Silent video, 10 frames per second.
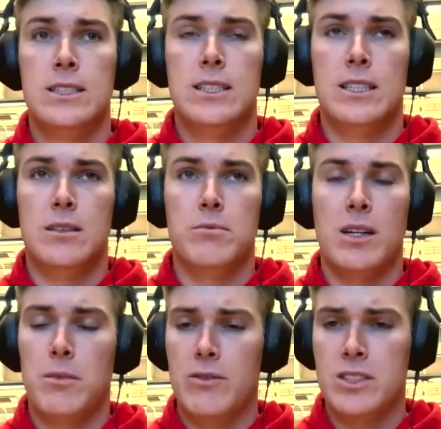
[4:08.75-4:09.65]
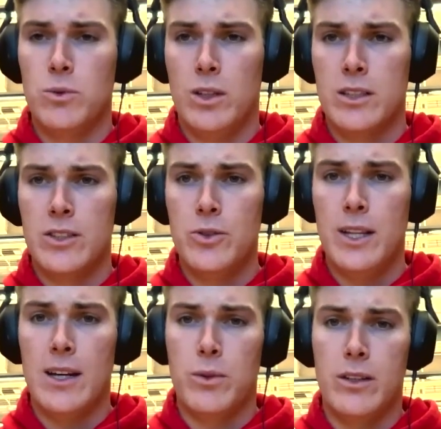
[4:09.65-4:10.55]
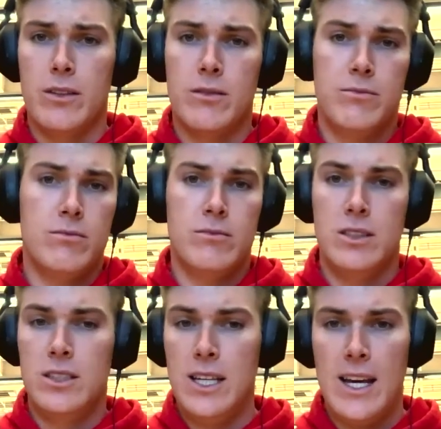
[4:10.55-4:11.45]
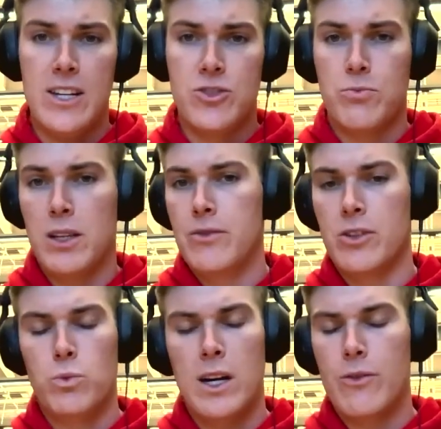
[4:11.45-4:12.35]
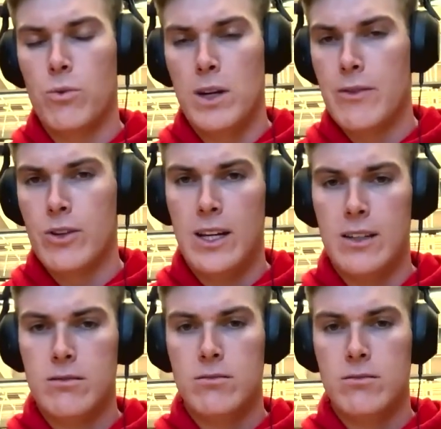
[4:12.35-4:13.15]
I'm obviously willing to do that with the DH, play for whatever that